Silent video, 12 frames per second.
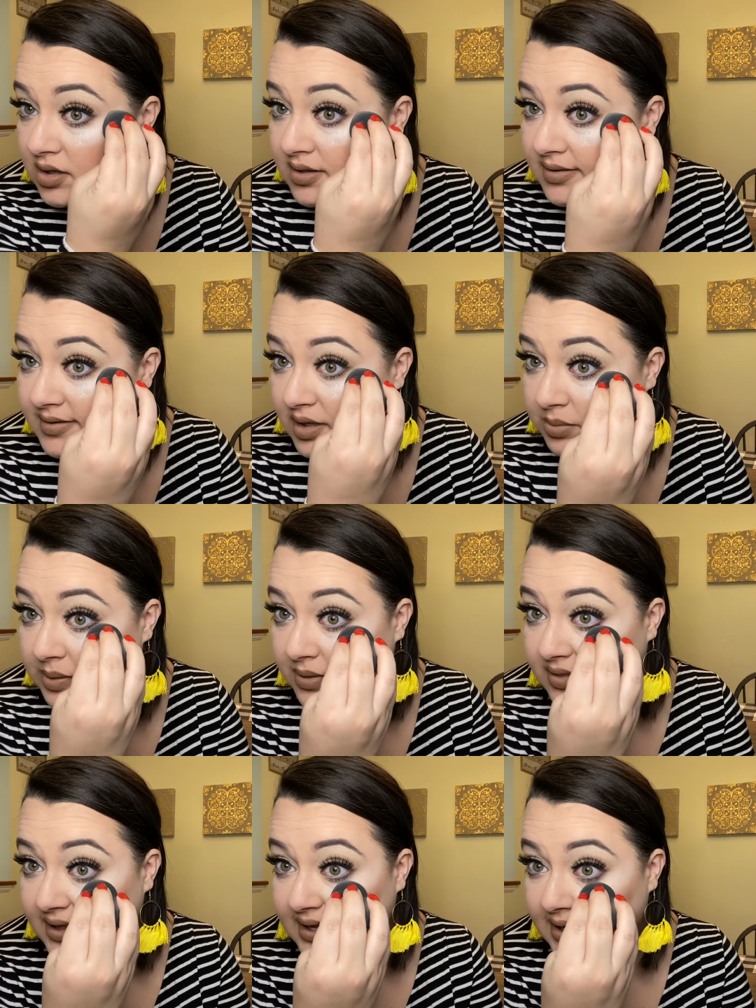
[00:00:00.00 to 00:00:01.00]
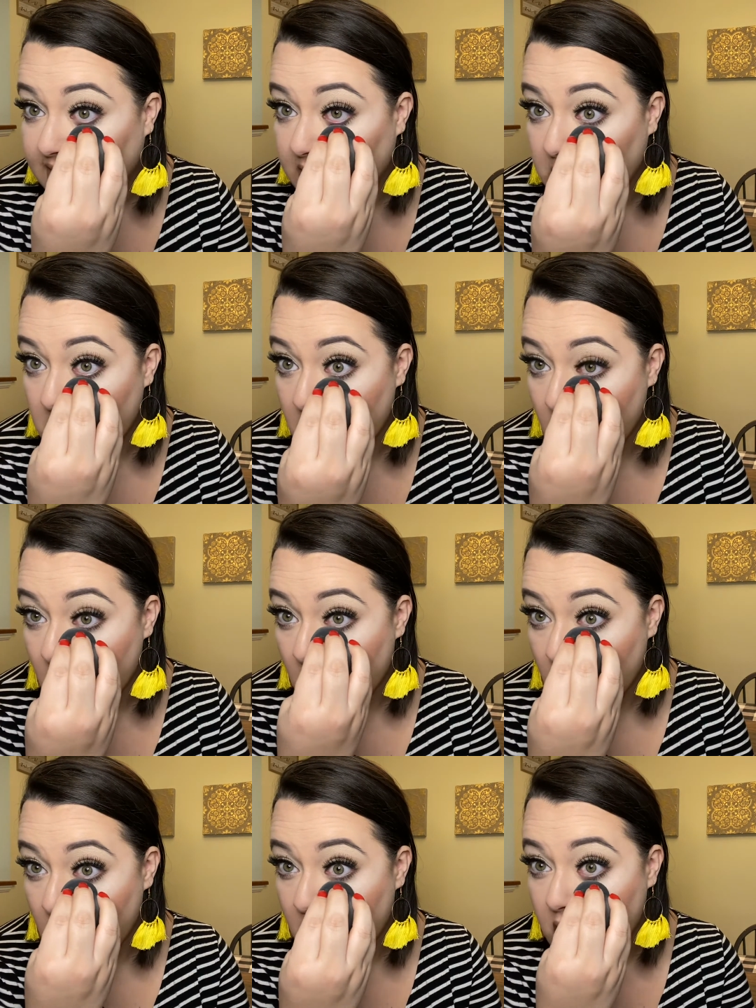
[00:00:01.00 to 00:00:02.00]
some people think
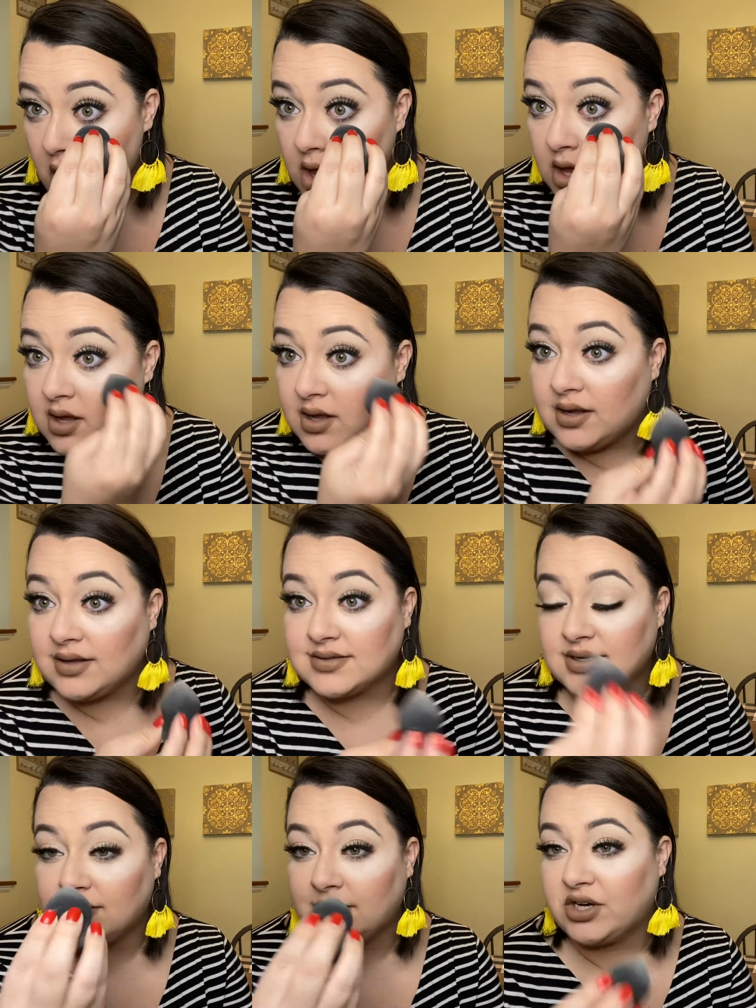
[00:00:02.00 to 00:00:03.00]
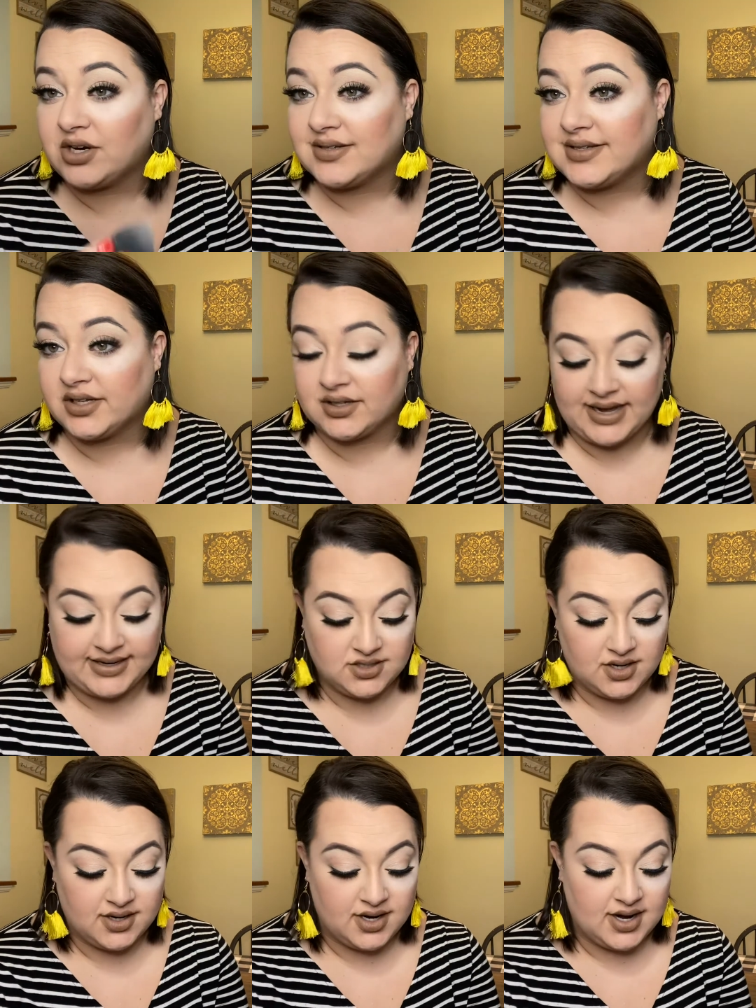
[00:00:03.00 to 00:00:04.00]
it's going to make your concealer last
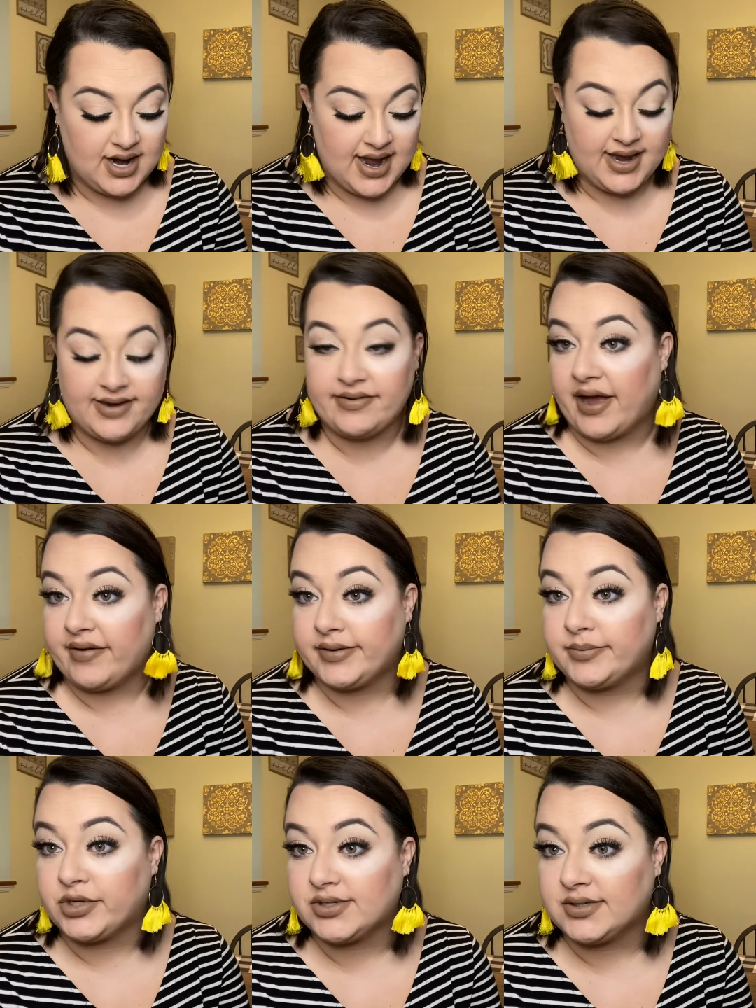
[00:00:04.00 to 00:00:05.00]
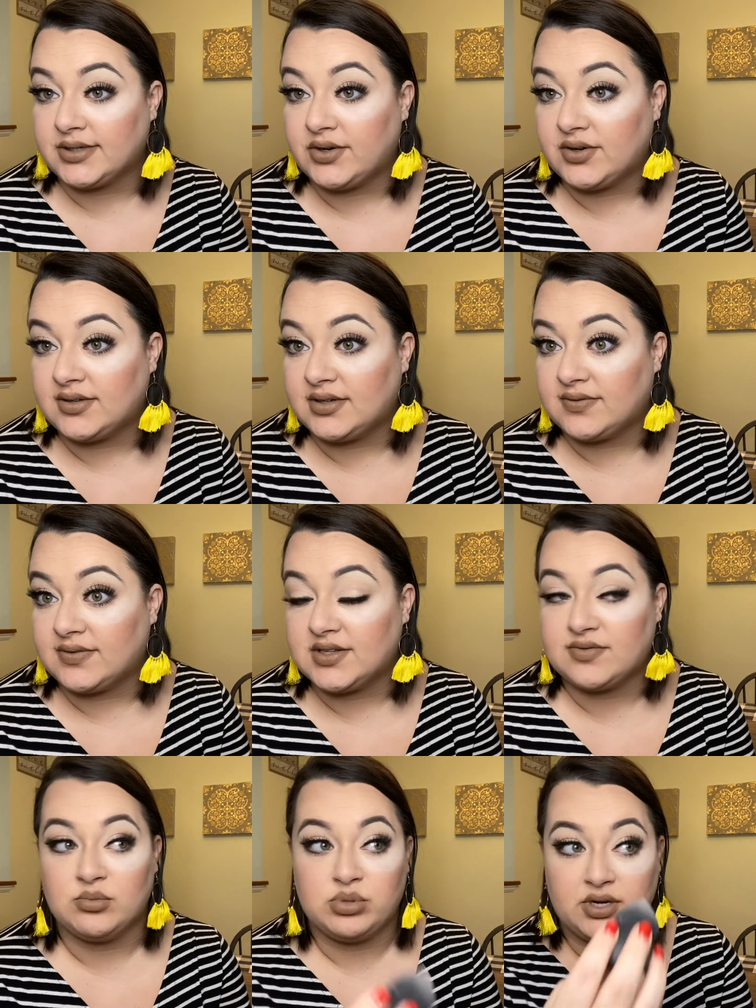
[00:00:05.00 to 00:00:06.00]
longer. I haven't personally noticed a difference
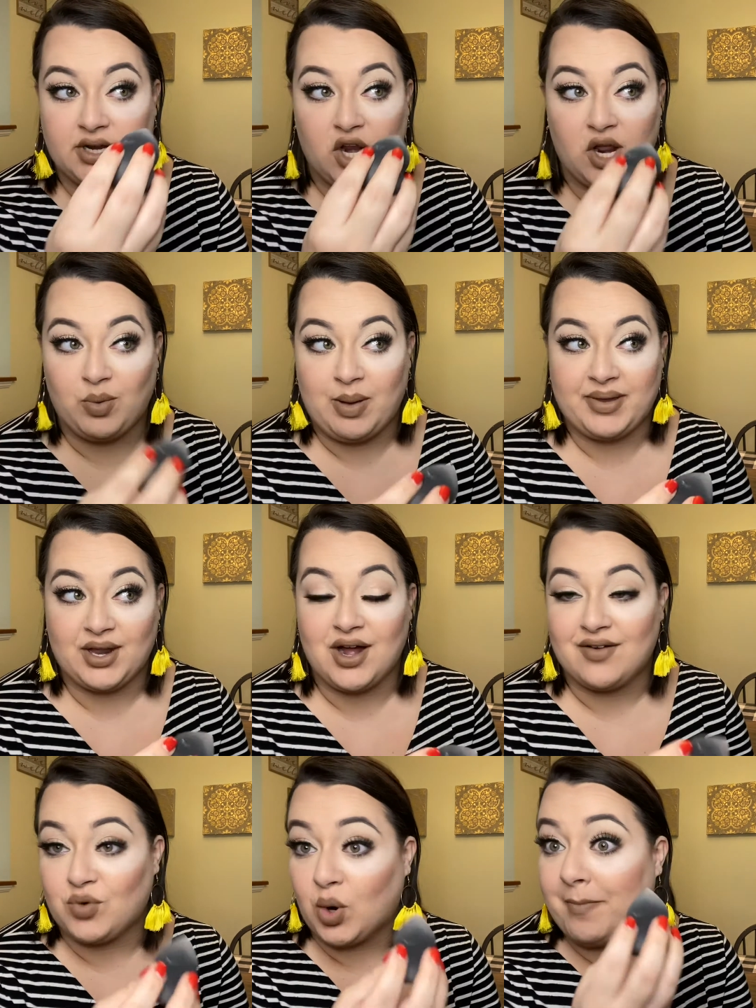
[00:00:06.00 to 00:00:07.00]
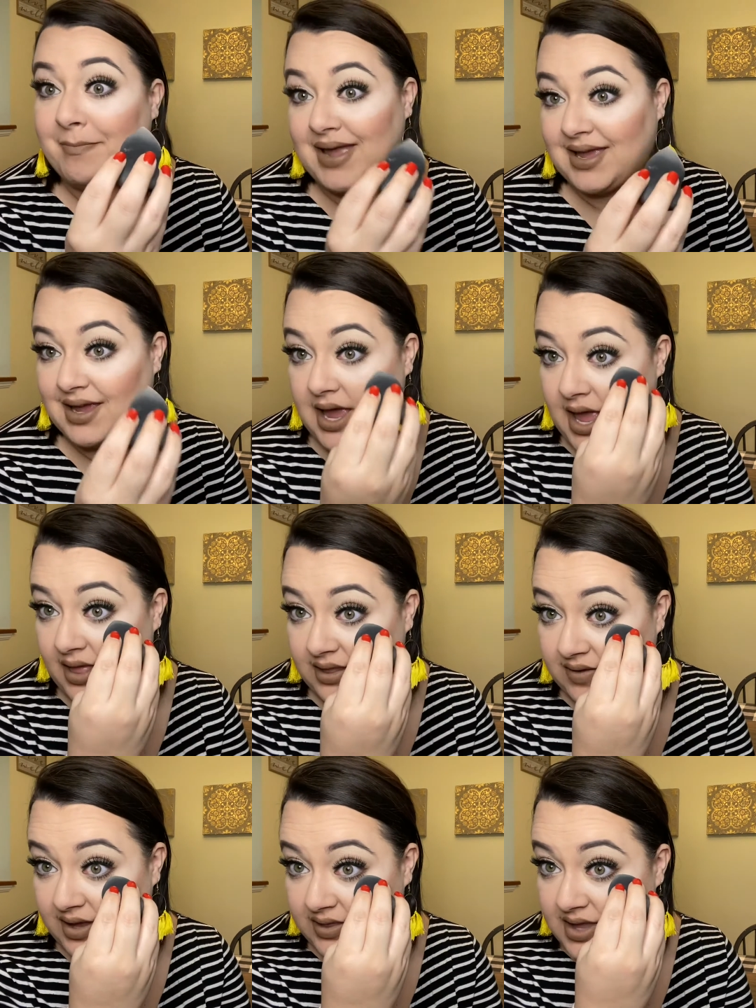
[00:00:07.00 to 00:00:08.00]
from putting it on, wiping it off, or baking it and
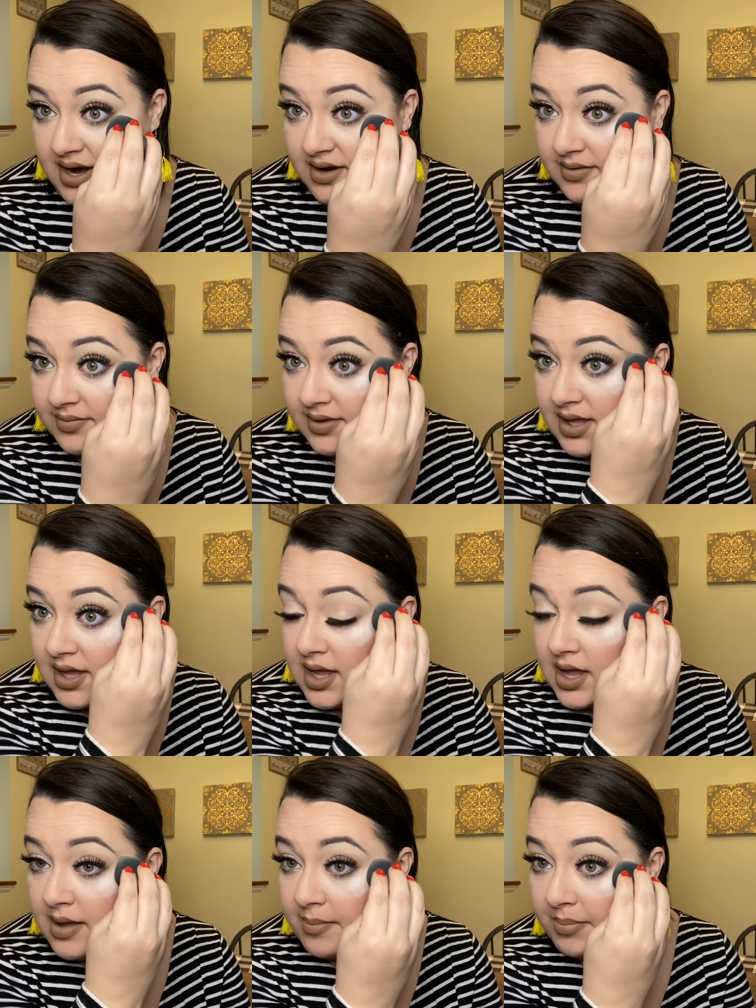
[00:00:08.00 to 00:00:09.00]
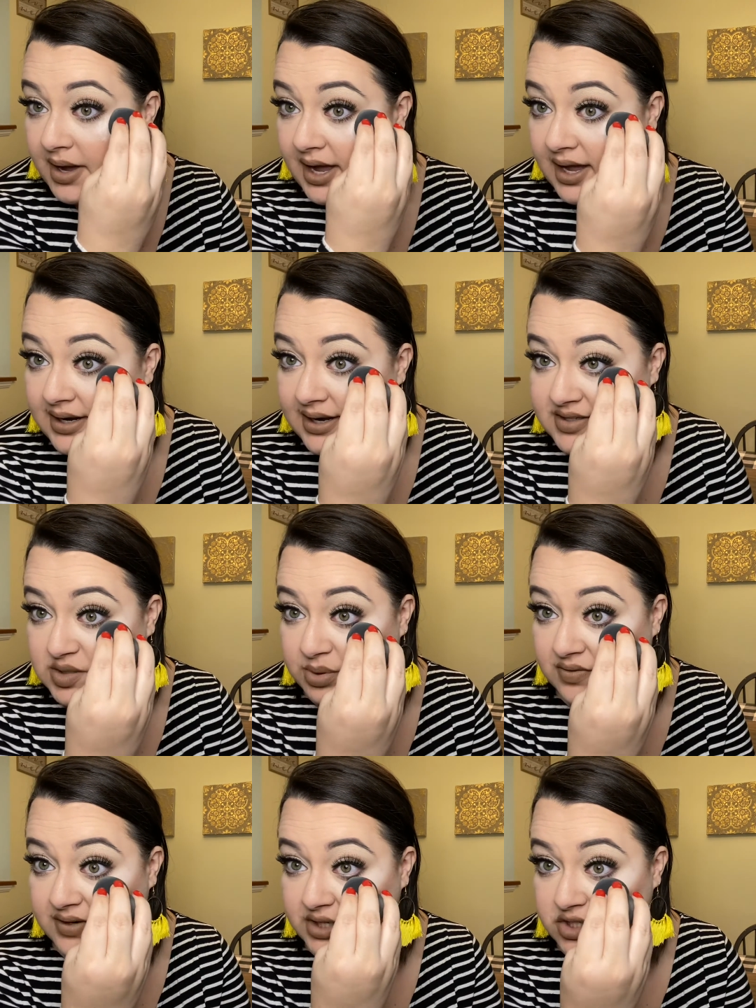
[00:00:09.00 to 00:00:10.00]
leaving it there. But as a
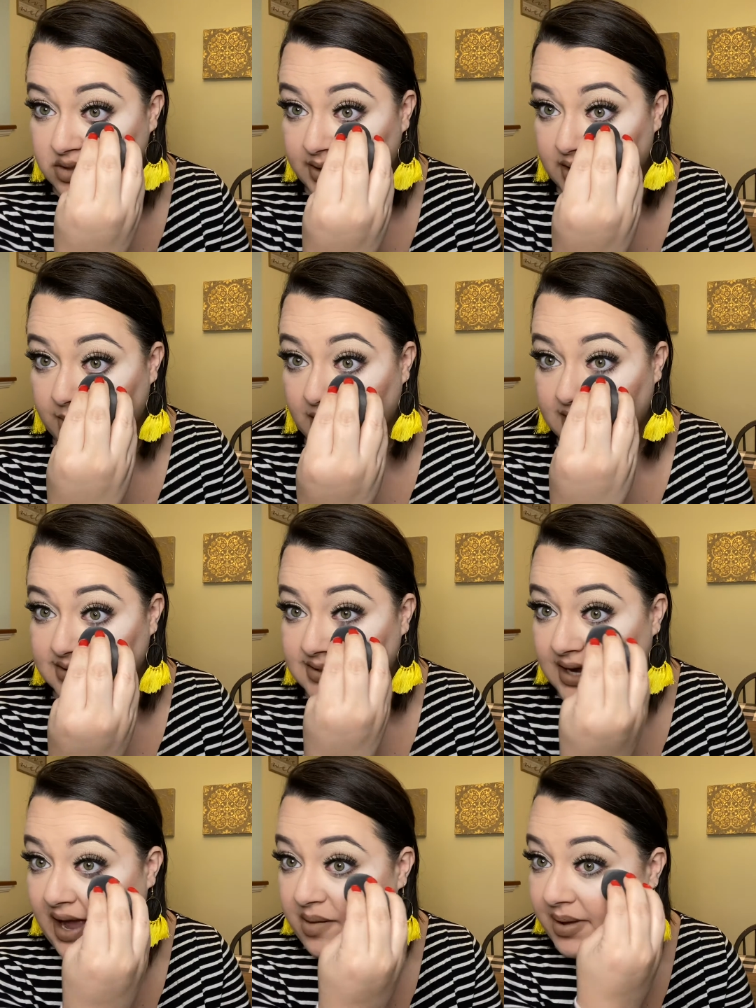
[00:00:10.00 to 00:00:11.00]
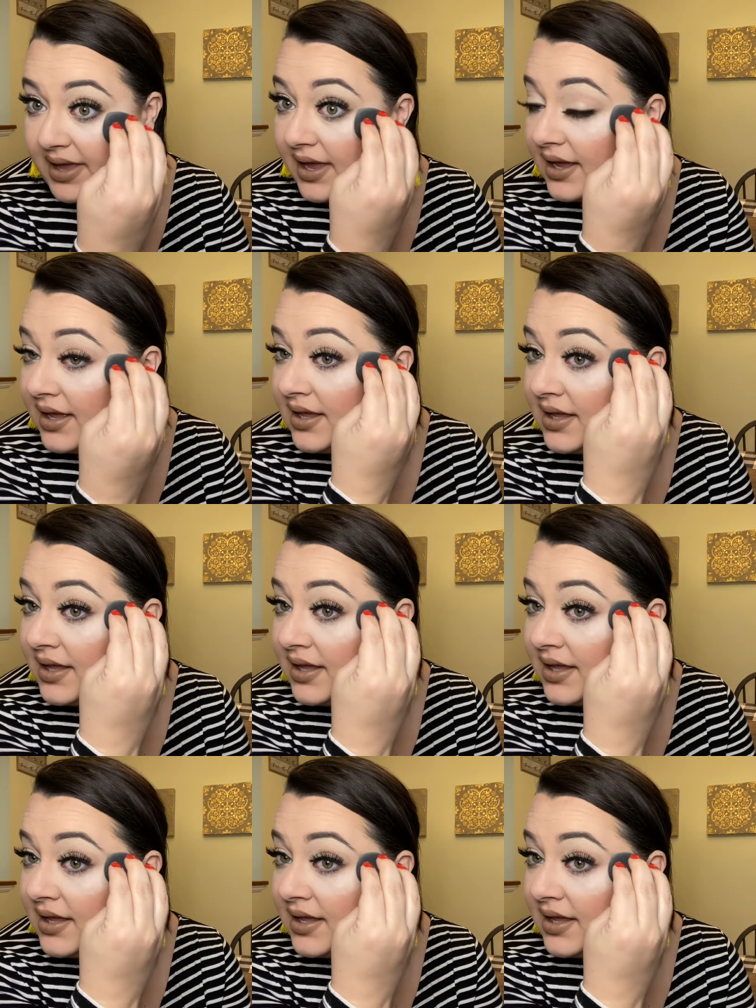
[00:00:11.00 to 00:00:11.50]
professional makeup artist, I bake